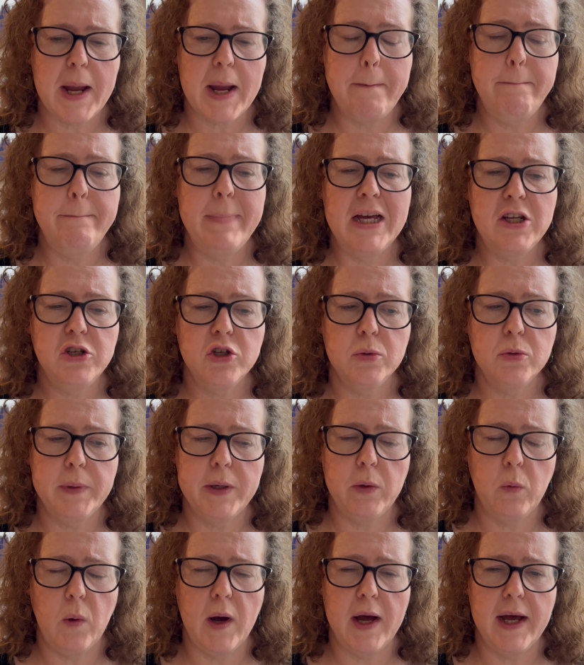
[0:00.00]

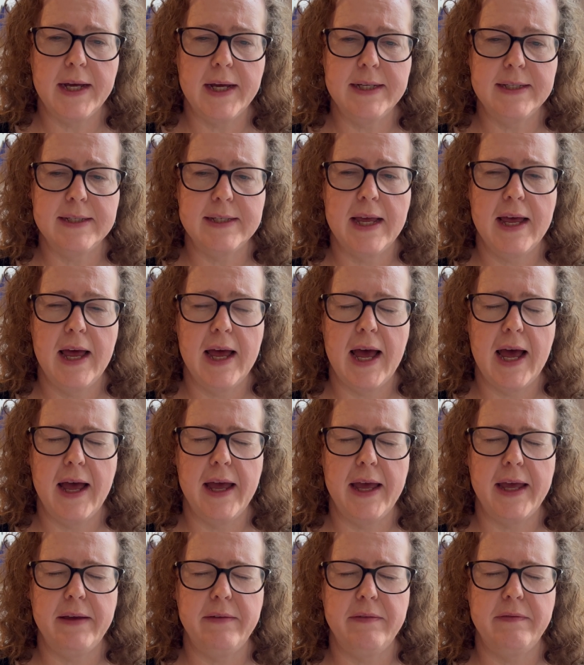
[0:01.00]
Measurement wise,
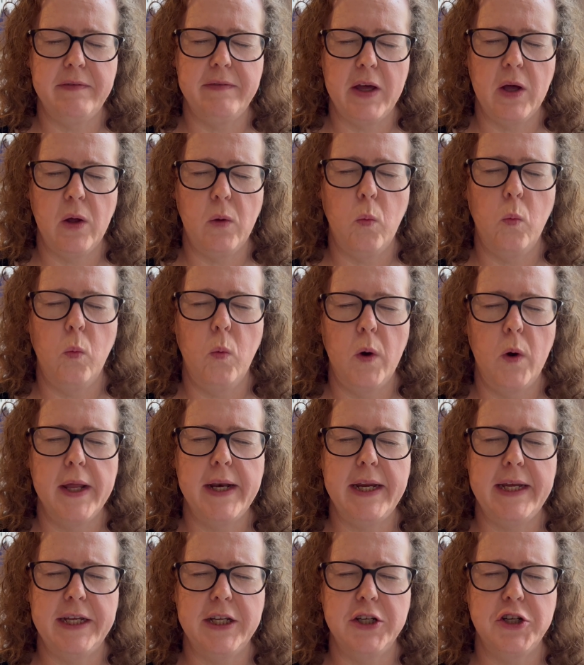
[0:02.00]
I fell 1
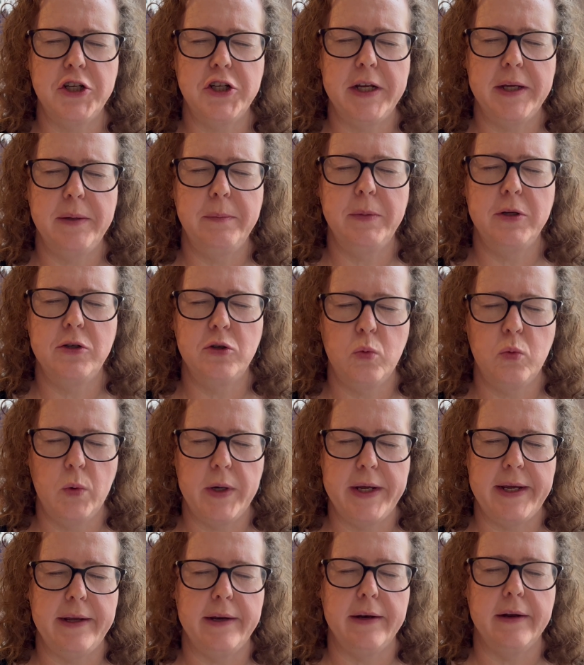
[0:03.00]
inch in
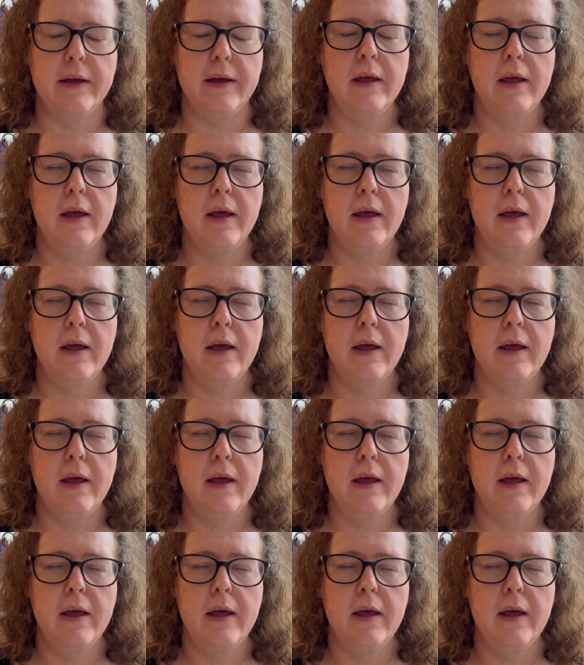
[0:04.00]
between